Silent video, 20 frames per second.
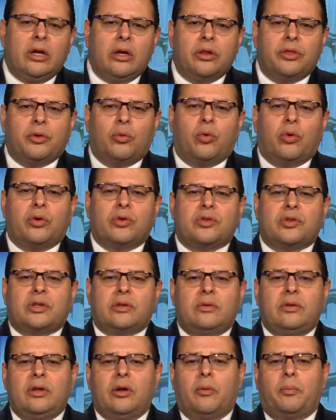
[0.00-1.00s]
the worst
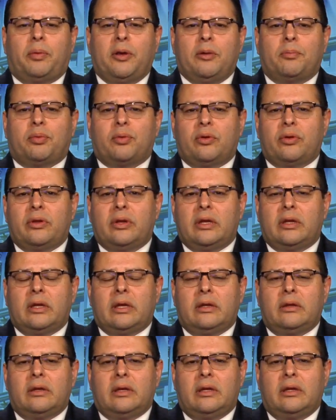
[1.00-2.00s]
people
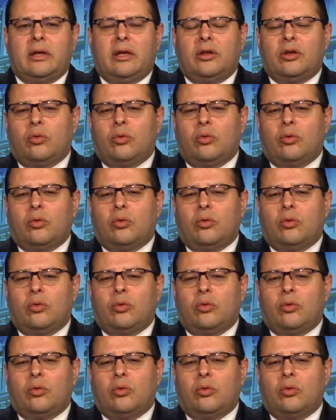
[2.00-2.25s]
in